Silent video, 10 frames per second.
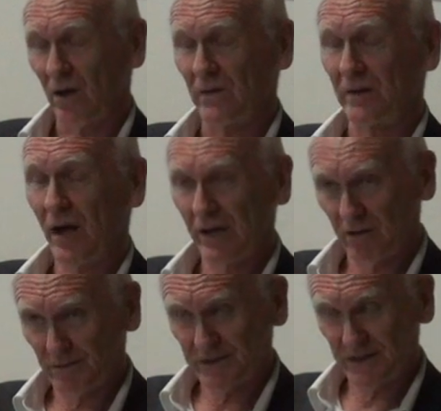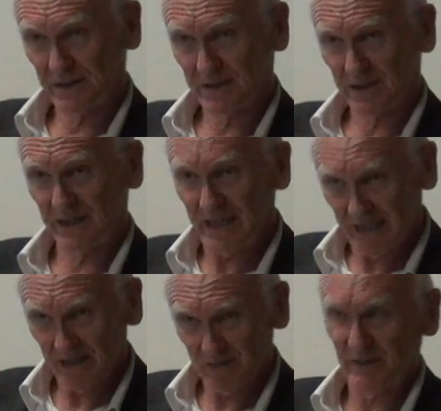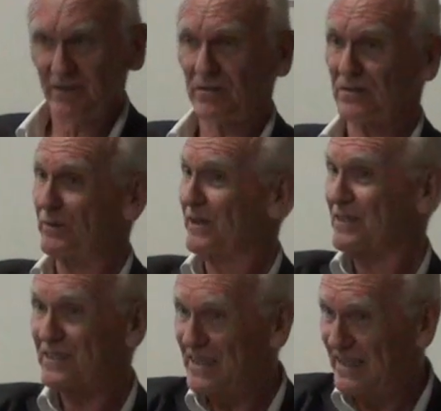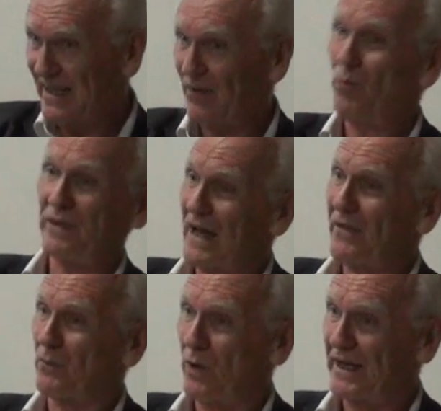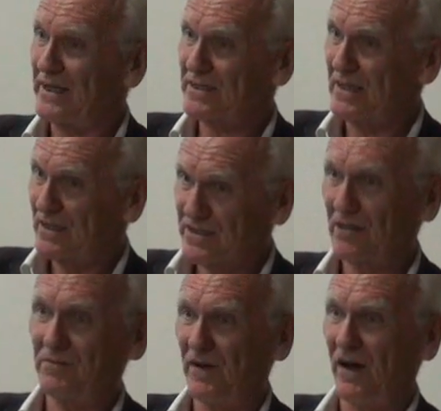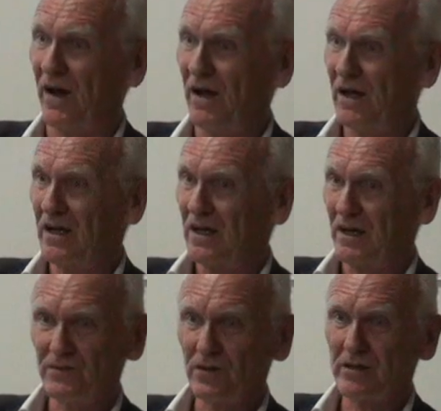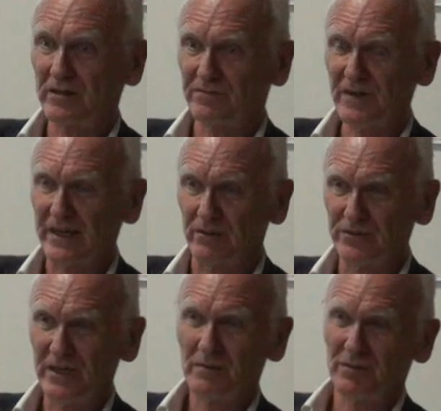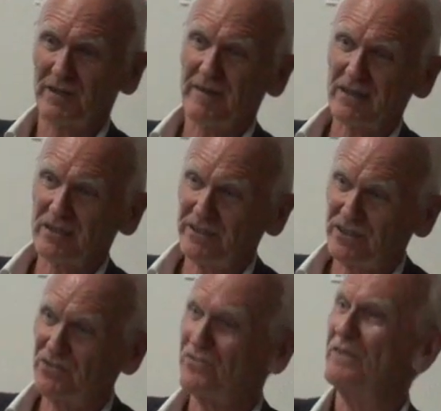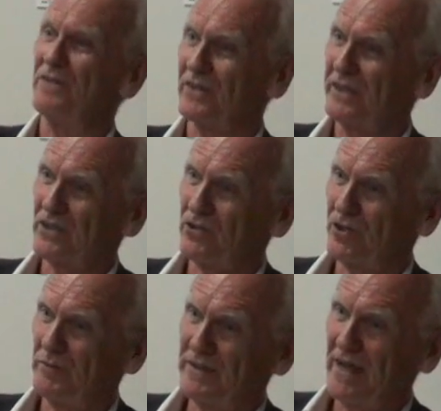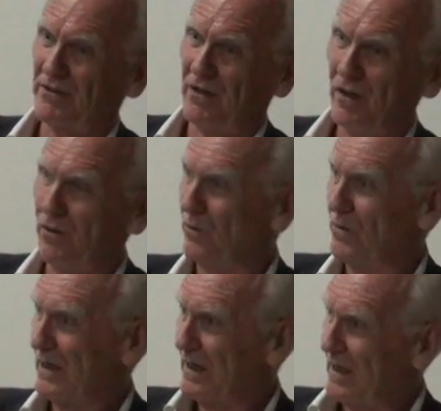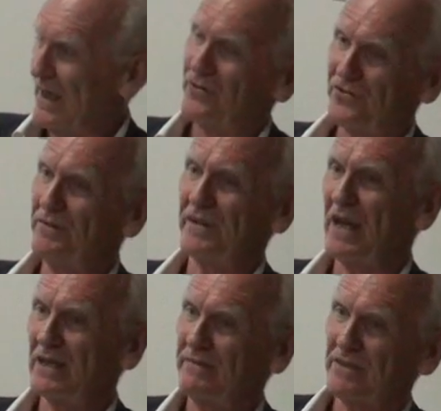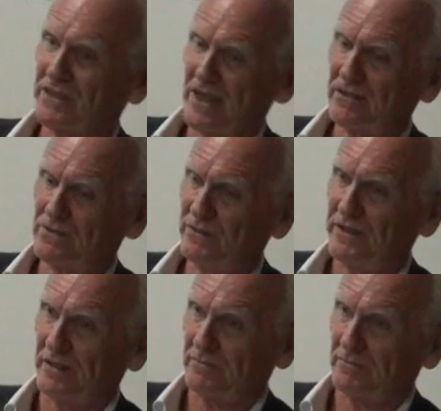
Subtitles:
I mean, my argument is it is, because we can see all the other ways so far have not only failed, but they've actually driven the economy down a hole and driven our living standards with